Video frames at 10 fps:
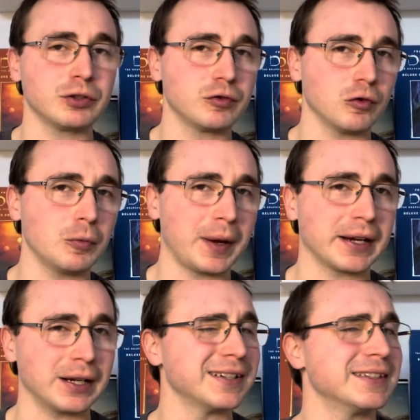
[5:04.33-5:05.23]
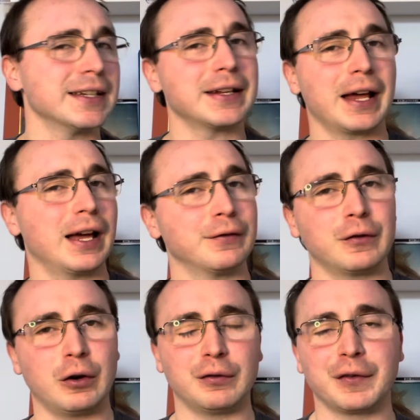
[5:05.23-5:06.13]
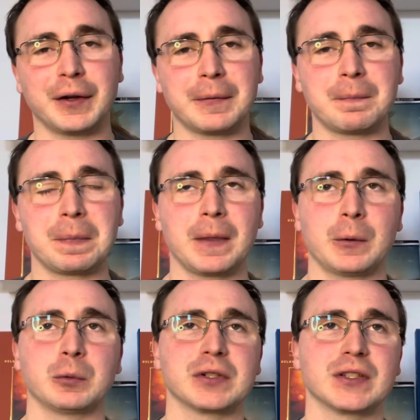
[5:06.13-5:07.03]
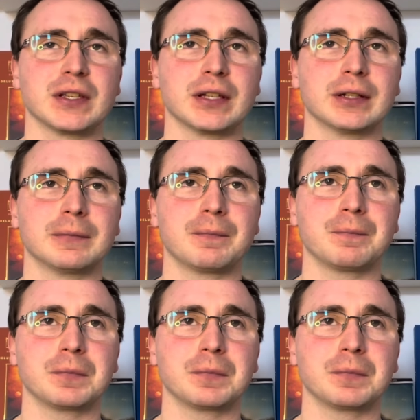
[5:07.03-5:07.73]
drawback I did have of it was that